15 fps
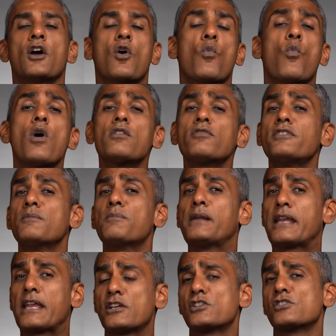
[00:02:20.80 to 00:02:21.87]
One of the
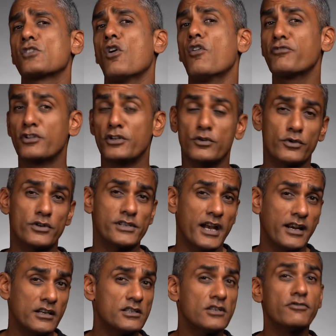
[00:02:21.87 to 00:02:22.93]
implications of the new
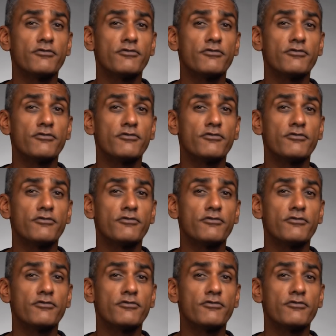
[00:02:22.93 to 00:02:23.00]
design is a